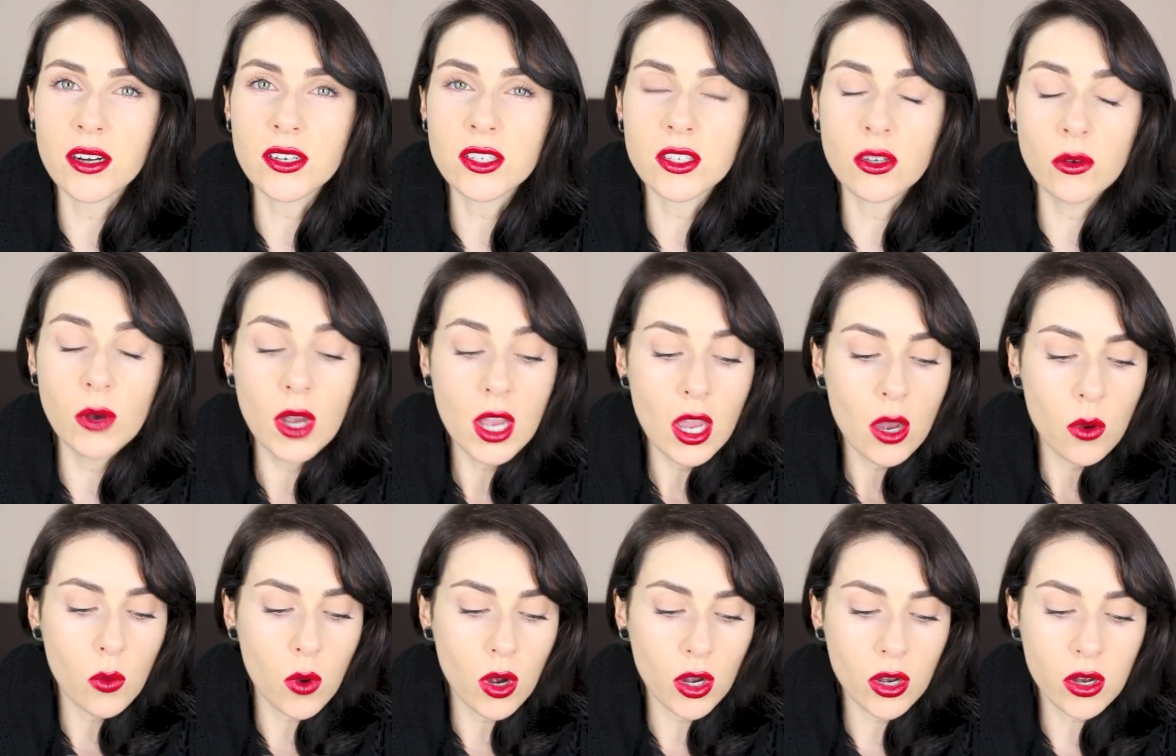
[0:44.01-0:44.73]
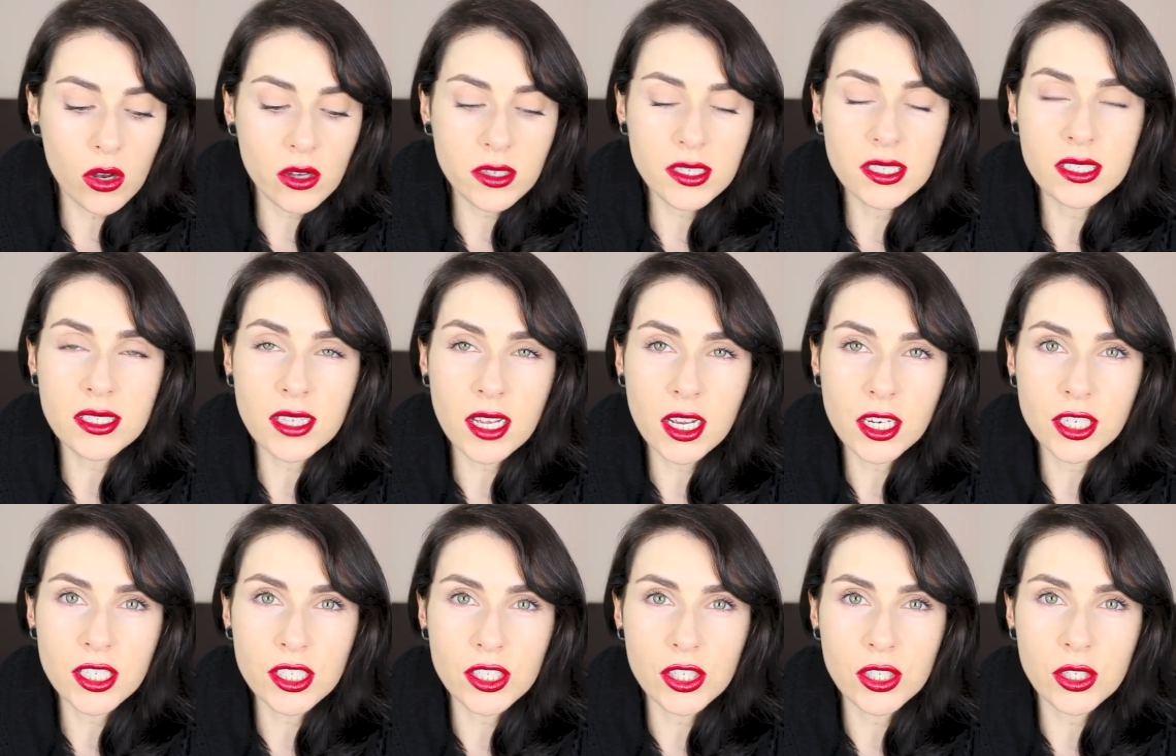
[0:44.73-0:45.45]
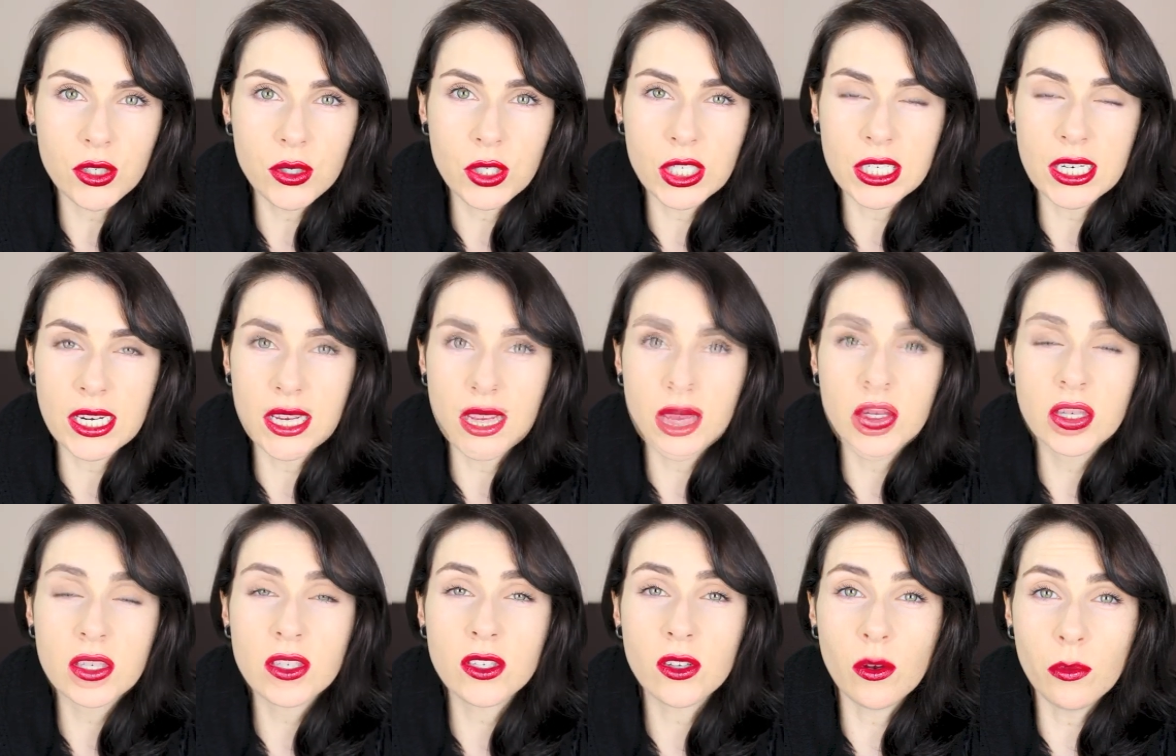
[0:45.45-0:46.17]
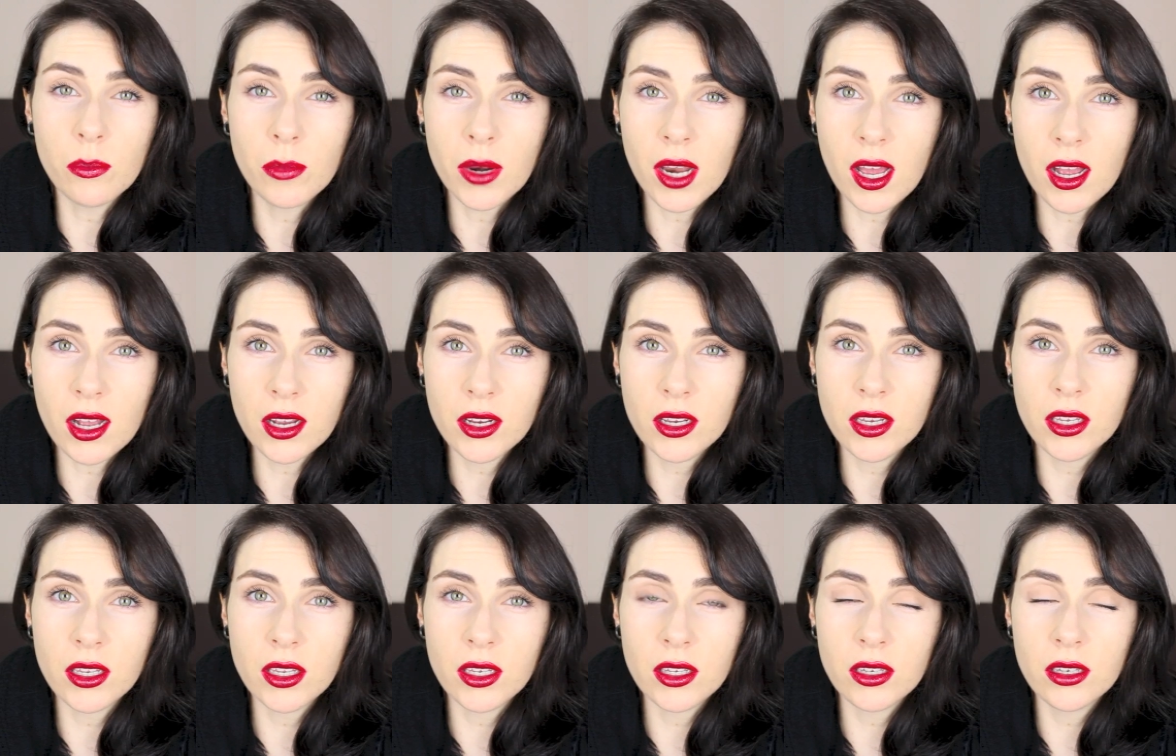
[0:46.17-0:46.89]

So what causes that is usually sunblock